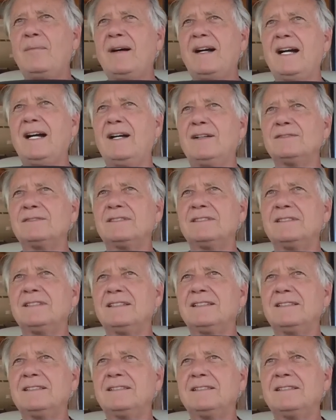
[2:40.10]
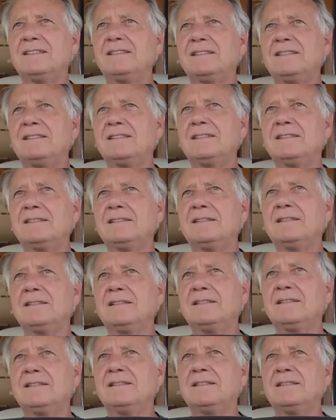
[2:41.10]
about wild donkeys?
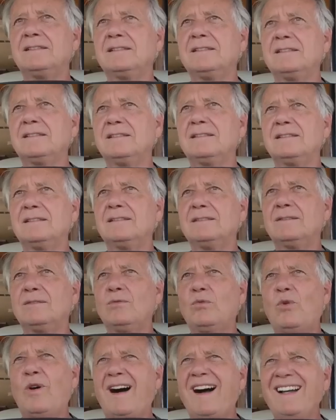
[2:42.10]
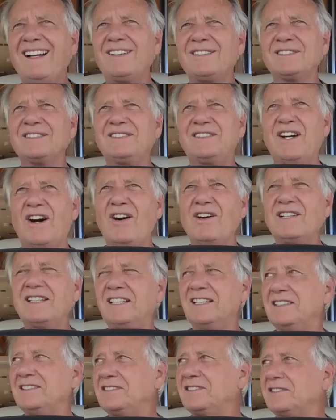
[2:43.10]
Wild
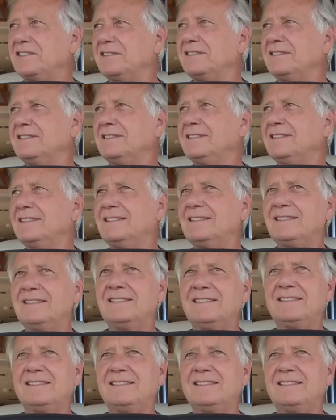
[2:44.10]
donkeys. Yeah.